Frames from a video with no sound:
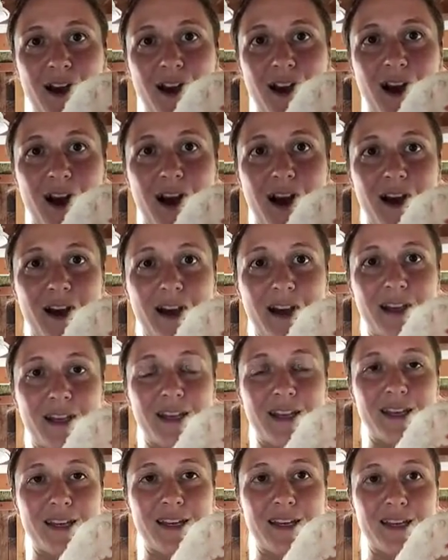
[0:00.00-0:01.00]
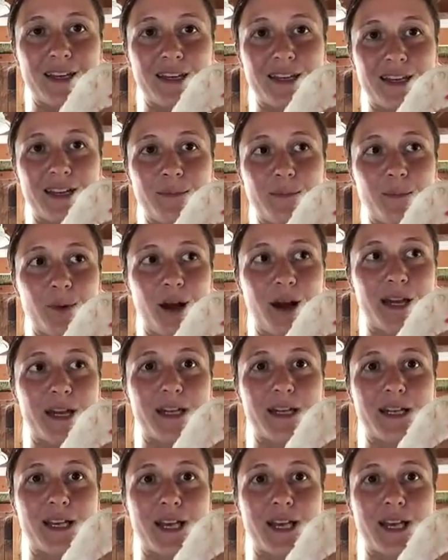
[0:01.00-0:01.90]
Hi. Brian